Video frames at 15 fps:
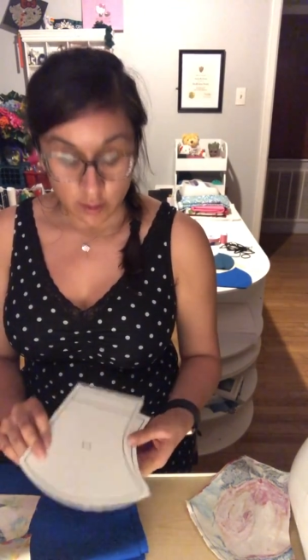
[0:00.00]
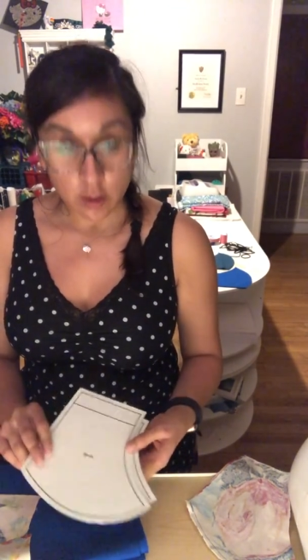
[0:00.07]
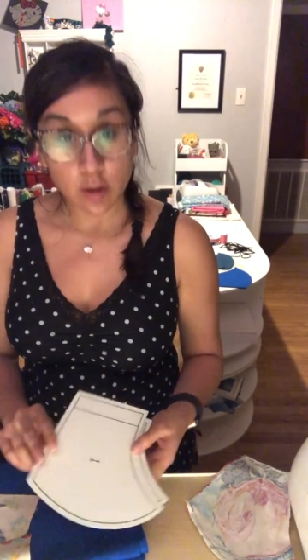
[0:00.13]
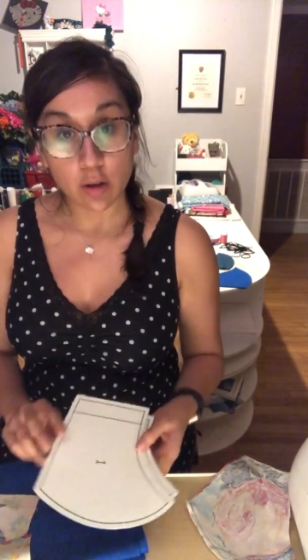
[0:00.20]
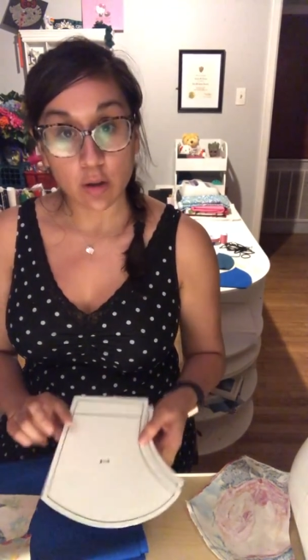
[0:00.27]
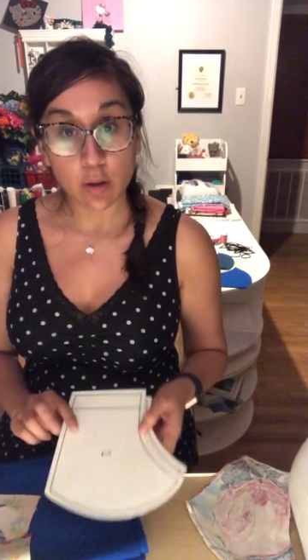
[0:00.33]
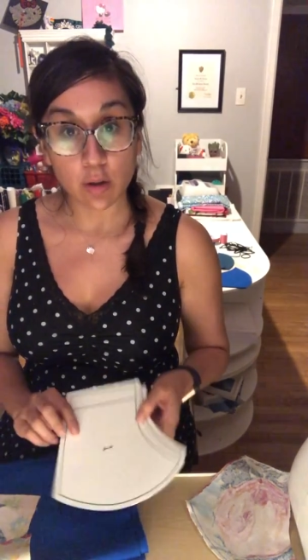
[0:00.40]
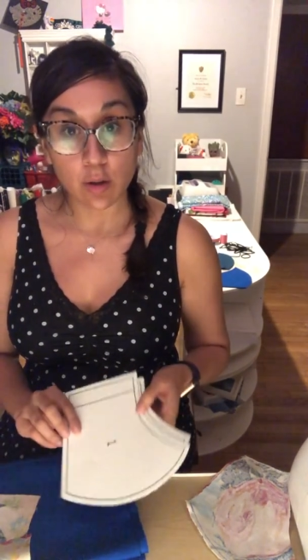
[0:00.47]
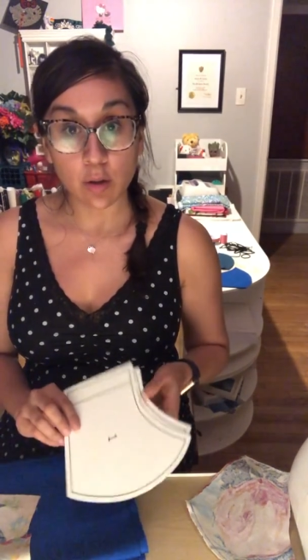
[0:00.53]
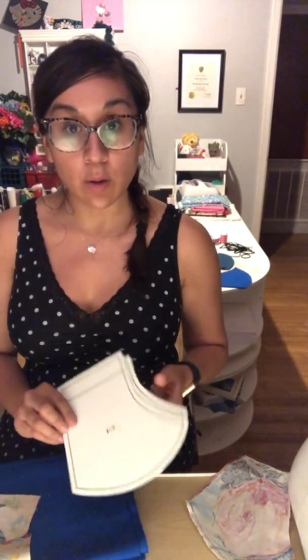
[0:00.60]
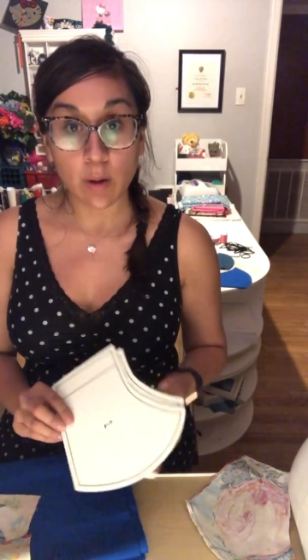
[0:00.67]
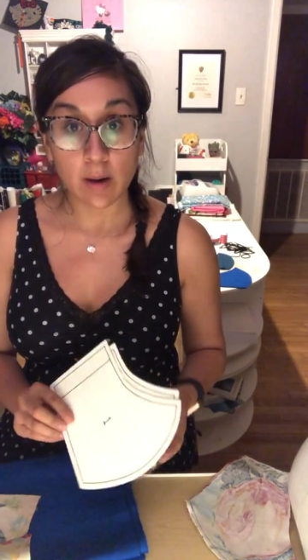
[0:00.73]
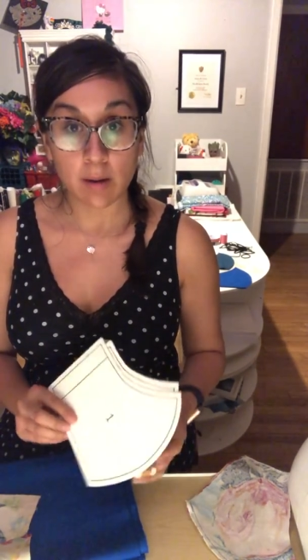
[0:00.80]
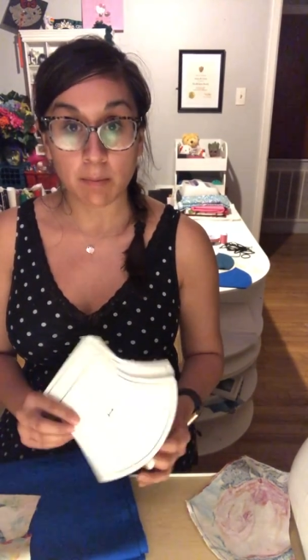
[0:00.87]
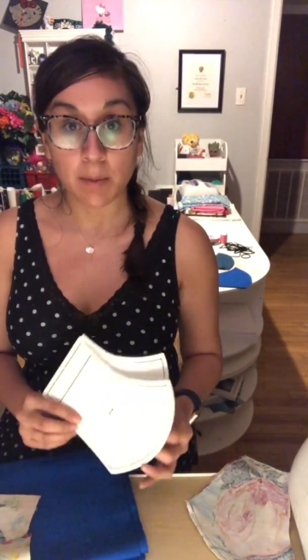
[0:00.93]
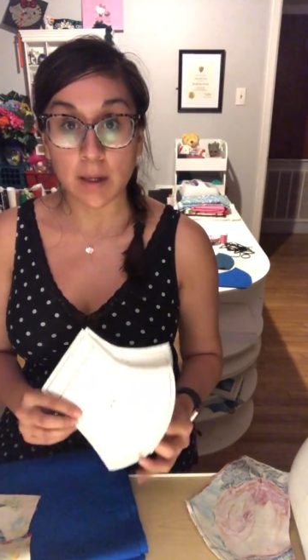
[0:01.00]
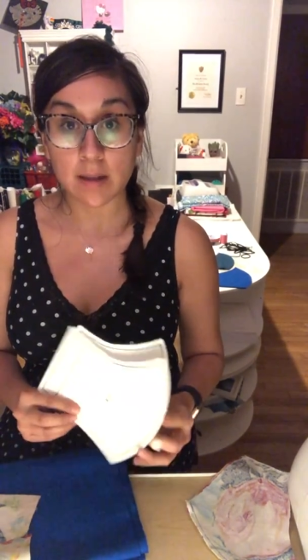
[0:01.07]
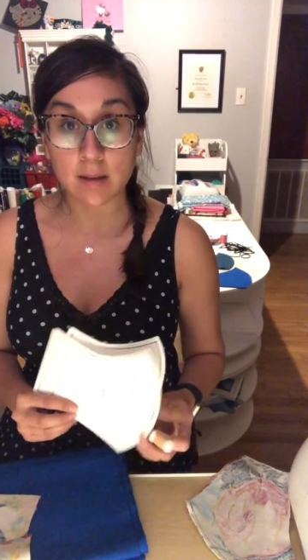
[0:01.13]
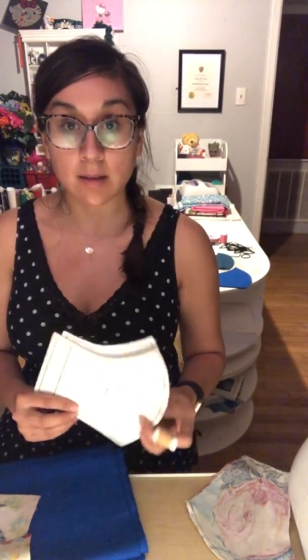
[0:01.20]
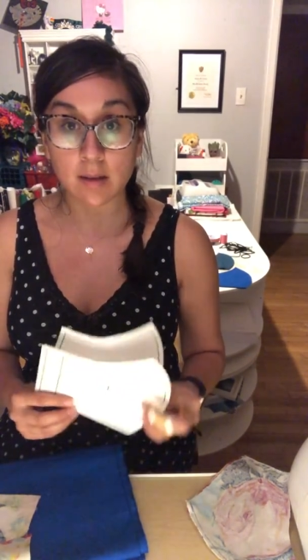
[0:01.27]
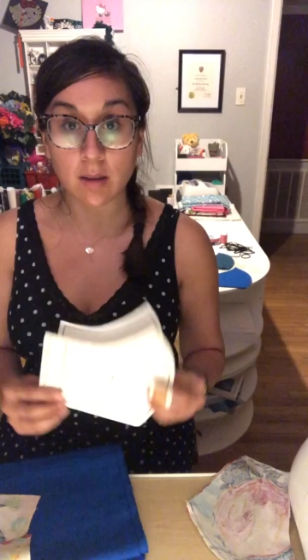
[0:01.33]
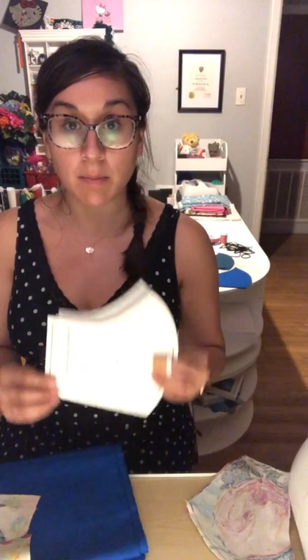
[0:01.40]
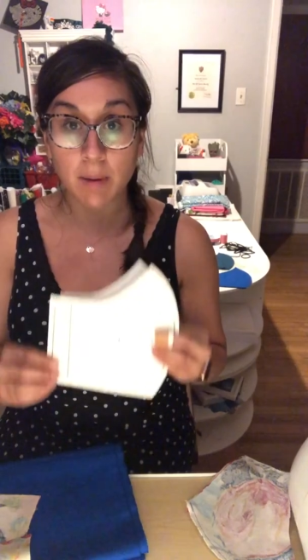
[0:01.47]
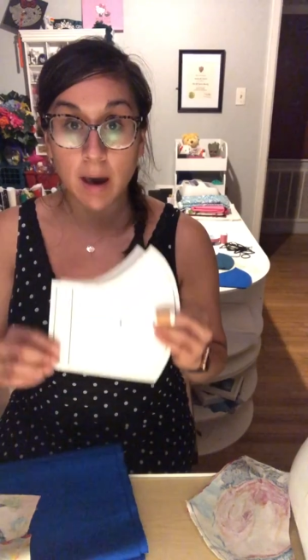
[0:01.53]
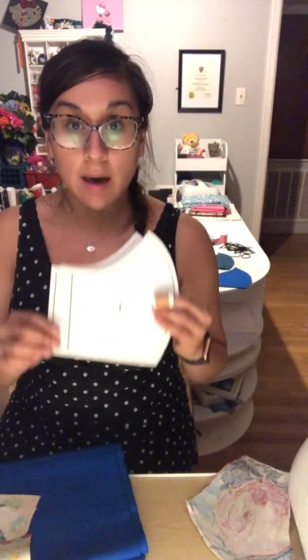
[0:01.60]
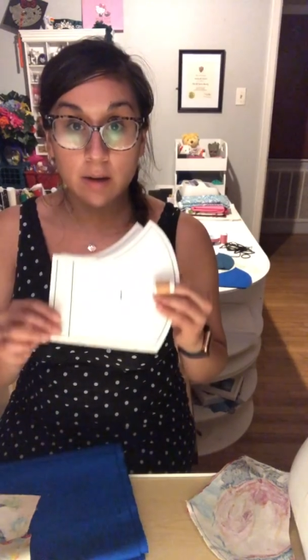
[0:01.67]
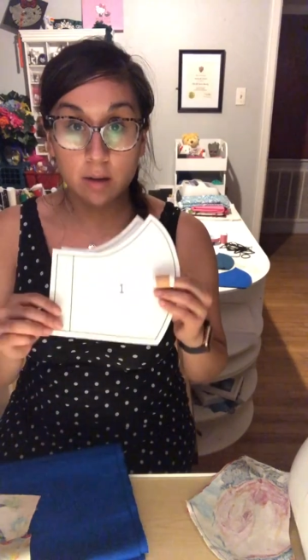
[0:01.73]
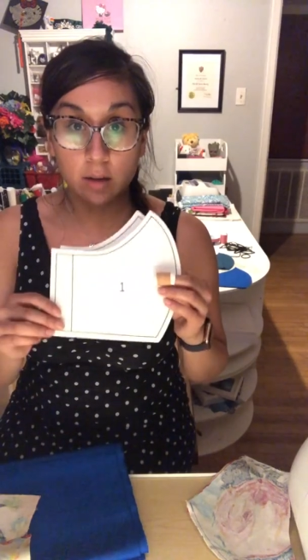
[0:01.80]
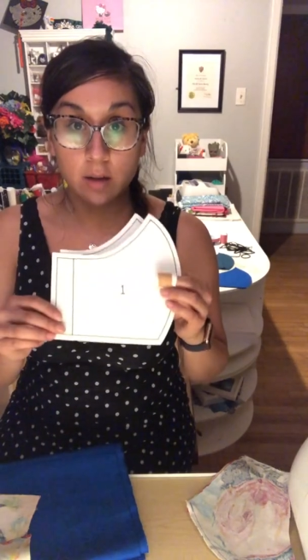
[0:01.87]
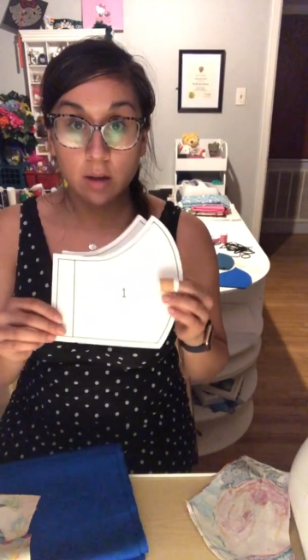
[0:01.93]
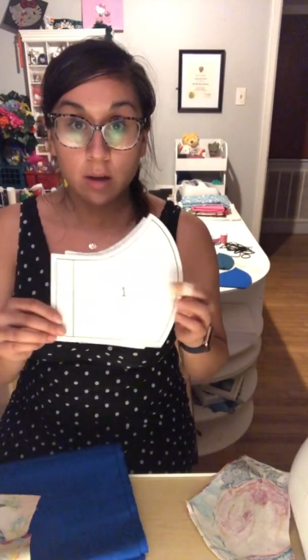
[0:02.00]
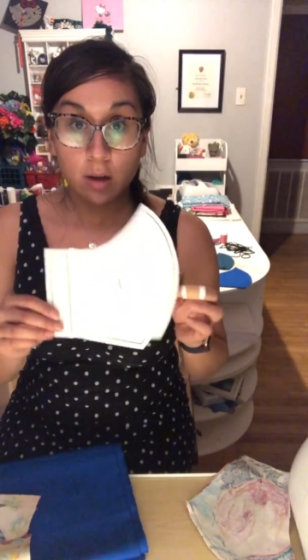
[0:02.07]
two pieces of the pattern.